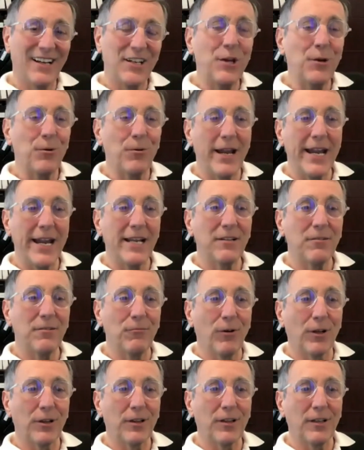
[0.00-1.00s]
curate
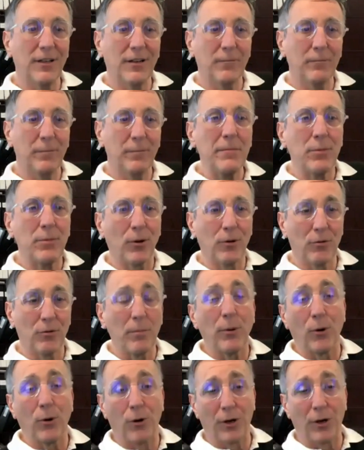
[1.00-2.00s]
what people
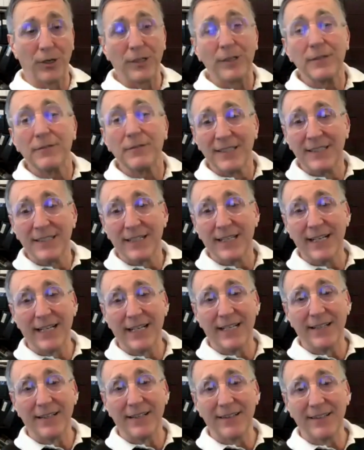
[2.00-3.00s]
report.
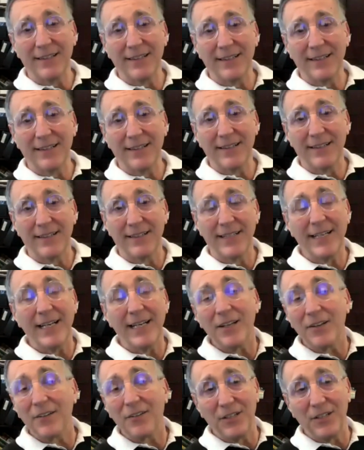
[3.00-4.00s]
And it
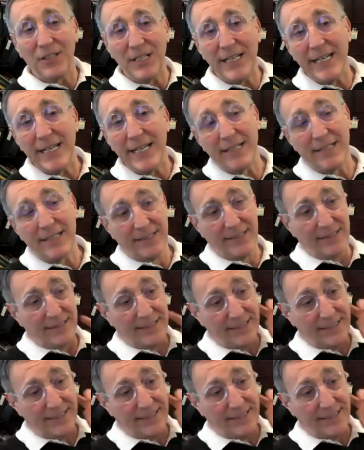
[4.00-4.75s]
is indeed